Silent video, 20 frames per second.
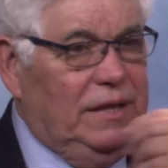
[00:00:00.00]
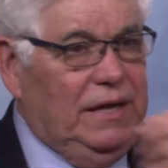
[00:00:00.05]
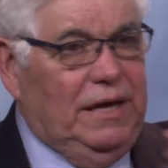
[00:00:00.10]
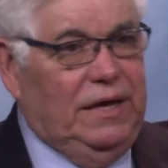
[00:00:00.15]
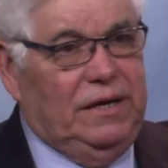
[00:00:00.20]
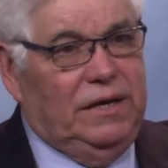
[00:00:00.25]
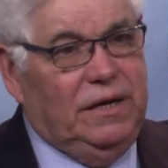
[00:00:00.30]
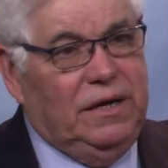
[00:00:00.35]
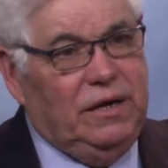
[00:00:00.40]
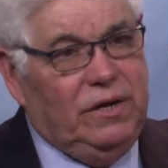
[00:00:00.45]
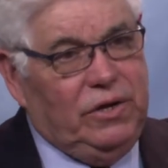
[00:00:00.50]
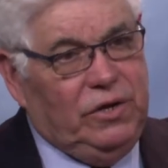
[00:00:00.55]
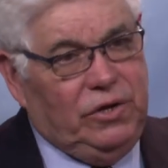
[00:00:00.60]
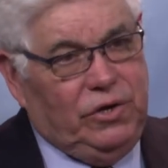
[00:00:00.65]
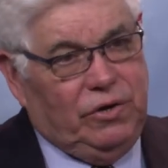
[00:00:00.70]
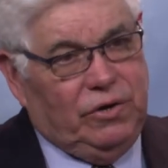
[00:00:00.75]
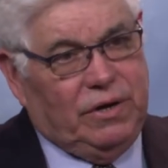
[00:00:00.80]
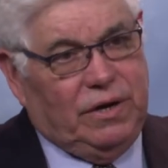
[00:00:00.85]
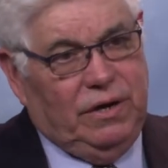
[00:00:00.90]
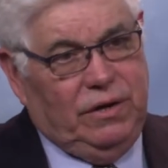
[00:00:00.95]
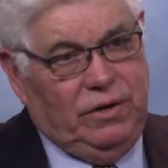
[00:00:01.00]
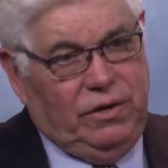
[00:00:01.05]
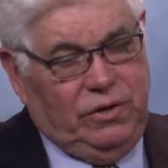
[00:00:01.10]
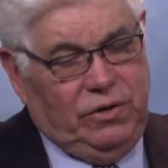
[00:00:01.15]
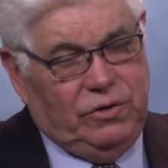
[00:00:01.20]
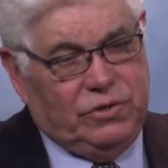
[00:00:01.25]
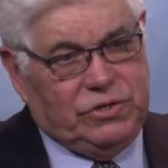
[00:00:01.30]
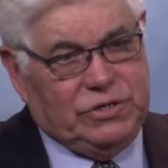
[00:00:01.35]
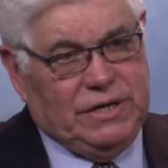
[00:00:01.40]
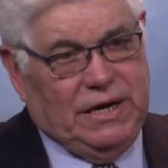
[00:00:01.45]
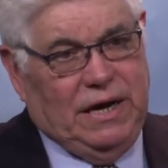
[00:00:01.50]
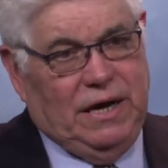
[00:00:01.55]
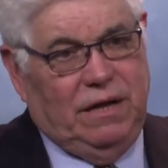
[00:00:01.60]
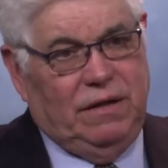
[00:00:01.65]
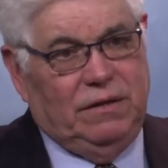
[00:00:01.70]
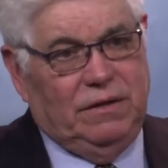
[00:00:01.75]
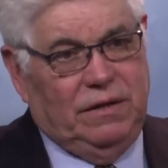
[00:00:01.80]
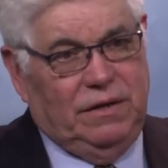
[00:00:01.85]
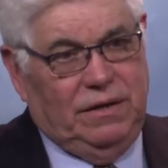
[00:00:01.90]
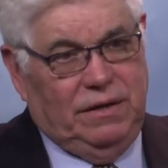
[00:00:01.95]
then your your
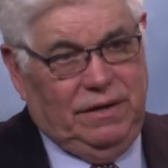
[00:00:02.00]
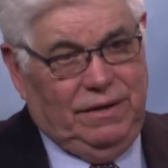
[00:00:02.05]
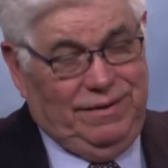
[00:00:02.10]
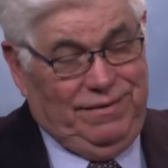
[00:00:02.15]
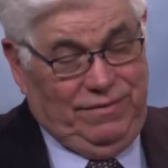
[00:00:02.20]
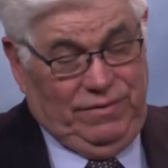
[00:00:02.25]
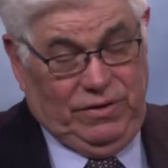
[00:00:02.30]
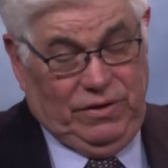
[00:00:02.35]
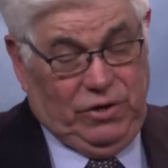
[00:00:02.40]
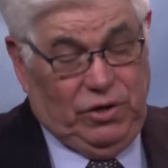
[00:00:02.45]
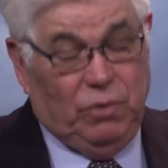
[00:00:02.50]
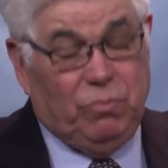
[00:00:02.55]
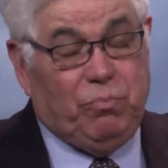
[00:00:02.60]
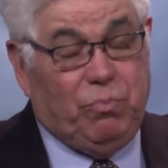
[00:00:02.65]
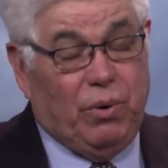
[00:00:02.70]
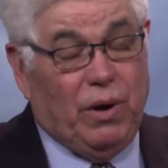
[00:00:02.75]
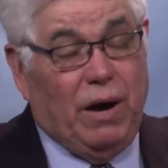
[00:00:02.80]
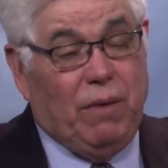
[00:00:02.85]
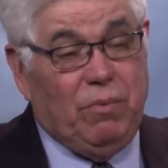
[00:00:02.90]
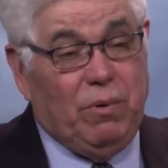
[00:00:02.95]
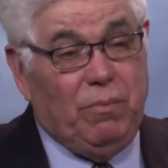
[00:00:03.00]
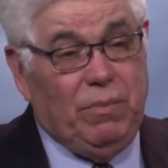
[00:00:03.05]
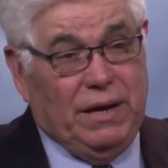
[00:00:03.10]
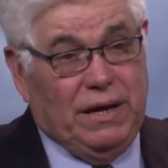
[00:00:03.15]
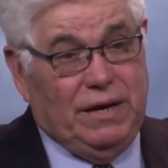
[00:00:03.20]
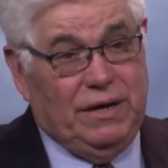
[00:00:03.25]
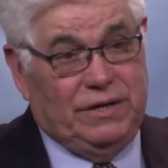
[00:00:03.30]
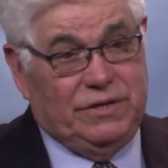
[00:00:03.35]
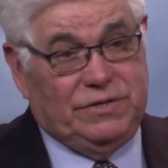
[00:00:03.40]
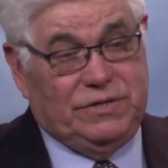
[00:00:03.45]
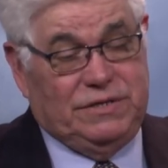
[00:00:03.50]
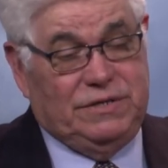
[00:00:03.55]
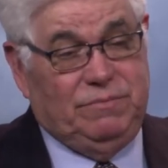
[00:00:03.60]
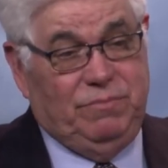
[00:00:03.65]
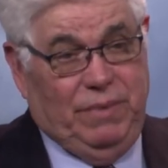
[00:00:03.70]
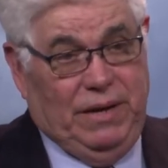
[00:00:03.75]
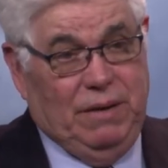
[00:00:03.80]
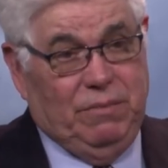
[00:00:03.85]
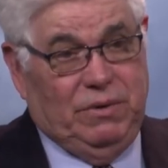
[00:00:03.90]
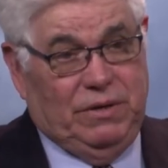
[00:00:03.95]
child you're probably going to
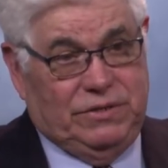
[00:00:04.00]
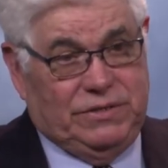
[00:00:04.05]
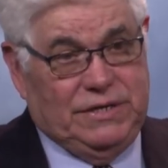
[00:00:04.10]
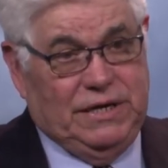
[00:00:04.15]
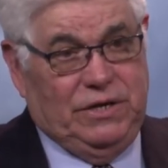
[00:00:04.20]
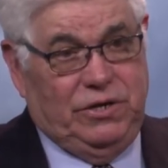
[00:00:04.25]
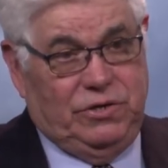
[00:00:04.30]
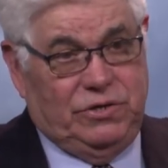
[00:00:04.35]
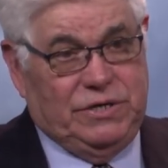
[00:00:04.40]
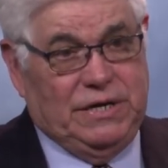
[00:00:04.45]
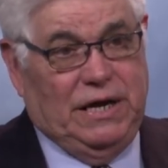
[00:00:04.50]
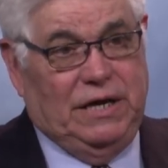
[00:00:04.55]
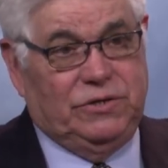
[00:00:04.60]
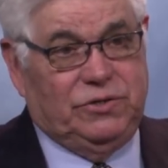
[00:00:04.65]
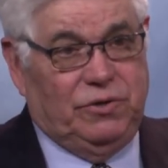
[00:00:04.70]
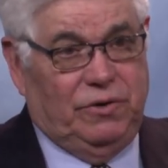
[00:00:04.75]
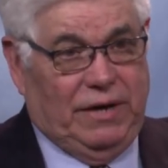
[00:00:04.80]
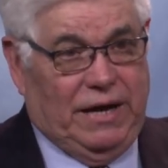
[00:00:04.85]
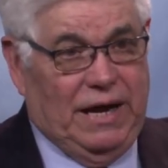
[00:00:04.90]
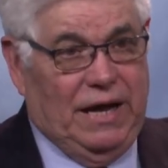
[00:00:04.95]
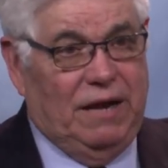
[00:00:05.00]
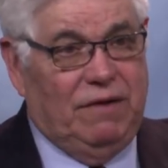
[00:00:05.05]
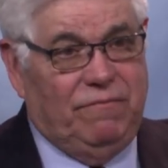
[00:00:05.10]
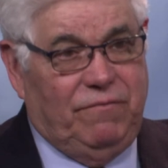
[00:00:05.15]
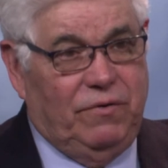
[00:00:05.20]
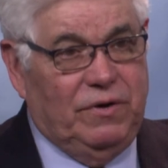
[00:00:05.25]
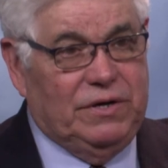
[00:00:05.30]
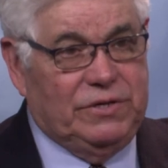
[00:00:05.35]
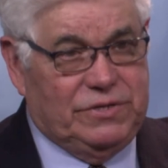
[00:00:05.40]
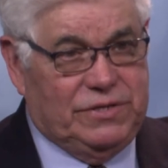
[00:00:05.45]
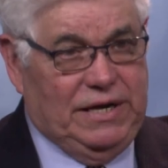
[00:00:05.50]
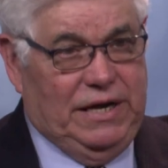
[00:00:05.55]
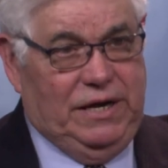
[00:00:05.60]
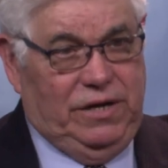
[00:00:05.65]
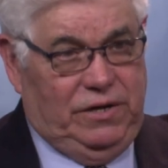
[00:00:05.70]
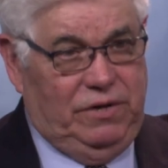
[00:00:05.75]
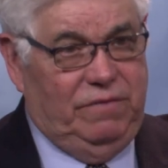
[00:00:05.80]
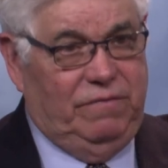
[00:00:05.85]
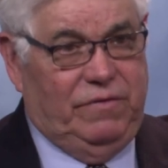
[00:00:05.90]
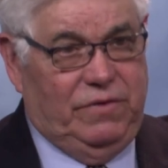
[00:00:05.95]
be able to send your child to a California
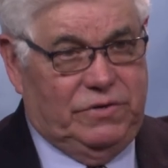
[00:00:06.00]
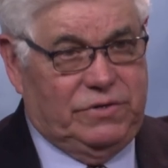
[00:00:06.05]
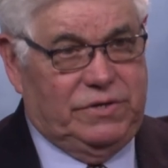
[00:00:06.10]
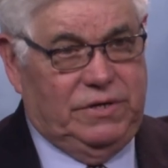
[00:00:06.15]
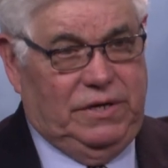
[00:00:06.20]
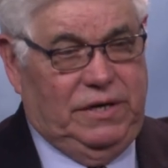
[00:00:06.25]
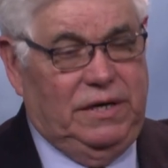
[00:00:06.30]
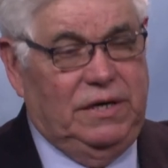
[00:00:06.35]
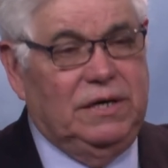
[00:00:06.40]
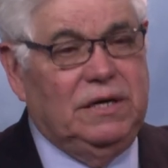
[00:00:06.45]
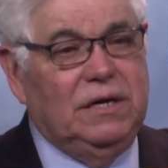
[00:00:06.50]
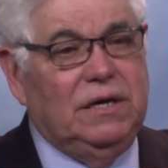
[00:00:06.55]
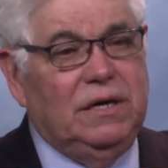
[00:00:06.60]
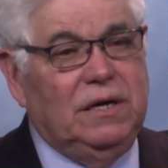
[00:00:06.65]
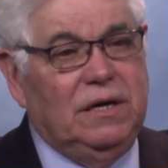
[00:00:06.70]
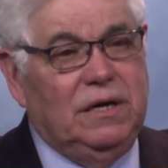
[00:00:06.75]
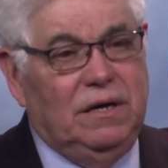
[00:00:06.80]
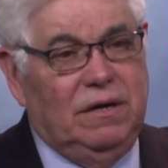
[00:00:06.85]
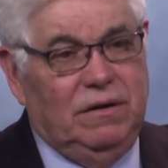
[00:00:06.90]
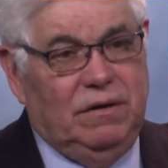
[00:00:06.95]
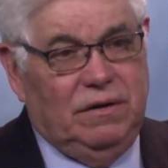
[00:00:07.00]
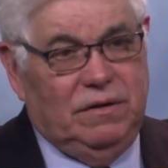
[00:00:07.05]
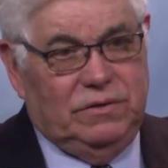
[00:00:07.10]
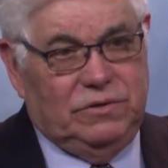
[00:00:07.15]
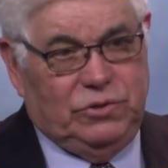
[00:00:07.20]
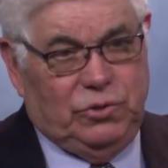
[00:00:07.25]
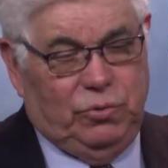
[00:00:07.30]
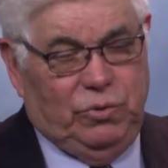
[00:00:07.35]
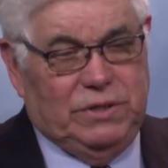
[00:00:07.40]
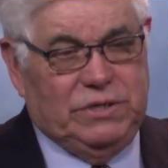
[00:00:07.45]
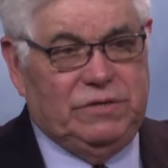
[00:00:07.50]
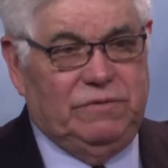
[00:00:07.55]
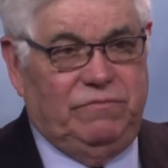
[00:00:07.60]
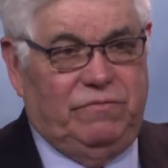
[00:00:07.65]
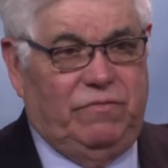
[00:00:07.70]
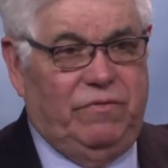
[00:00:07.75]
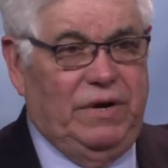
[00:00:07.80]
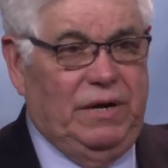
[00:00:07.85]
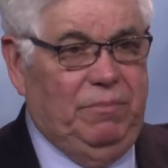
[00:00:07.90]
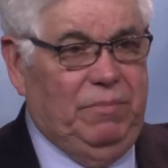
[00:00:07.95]
State University
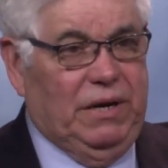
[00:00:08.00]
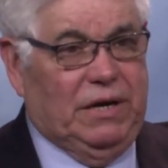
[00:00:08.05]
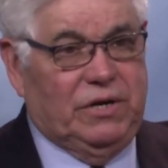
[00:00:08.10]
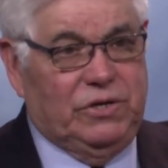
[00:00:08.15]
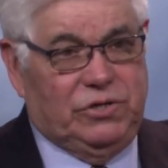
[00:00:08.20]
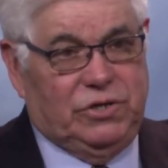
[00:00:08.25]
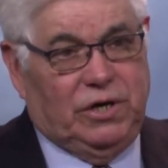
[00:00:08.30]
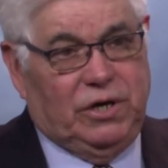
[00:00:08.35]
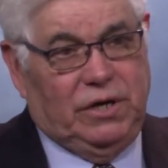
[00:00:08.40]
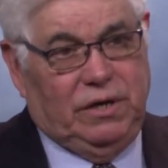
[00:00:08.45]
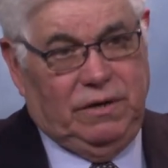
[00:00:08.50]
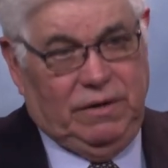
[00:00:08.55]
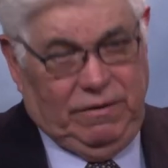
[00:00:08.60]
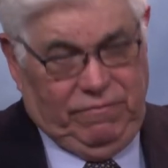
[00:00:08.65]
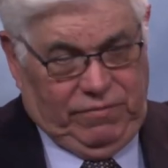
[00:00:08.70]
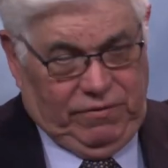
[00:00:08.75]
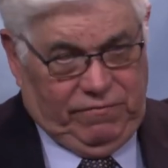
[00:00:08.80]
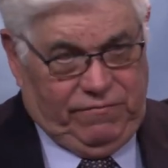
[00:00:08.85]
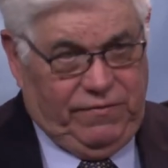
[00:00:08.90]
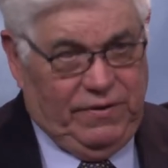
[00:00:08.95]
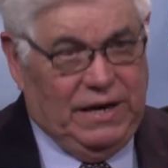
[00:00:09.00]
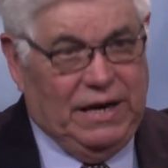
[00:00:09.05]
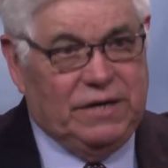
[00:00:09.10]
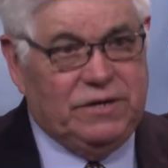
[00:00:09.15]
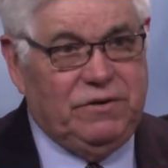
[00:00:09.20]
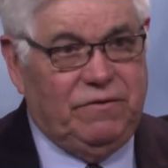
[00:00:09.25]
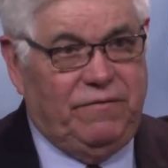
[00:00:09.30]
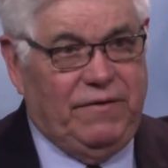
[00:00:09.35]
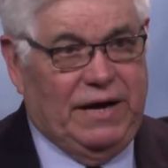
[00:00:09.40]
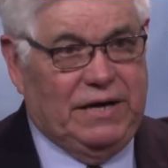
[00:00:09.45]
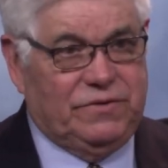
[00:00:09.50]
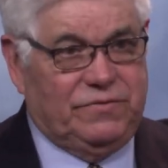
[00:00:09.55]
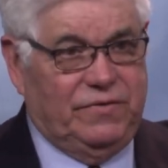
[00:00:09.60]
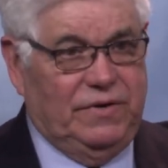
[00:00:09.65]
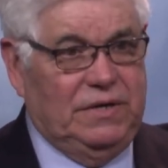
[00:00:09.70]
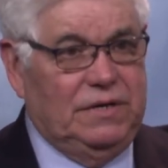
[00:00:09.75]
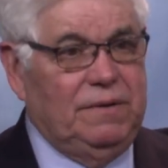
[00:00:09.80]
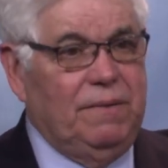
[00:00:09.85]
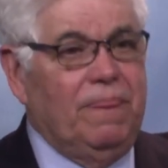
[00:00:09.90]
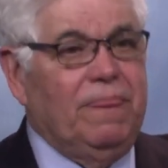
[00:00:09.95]
tuition free because you're going to if you fill out your
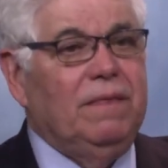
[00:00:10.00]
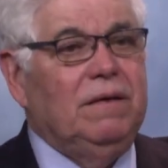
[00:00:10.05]
FAFSA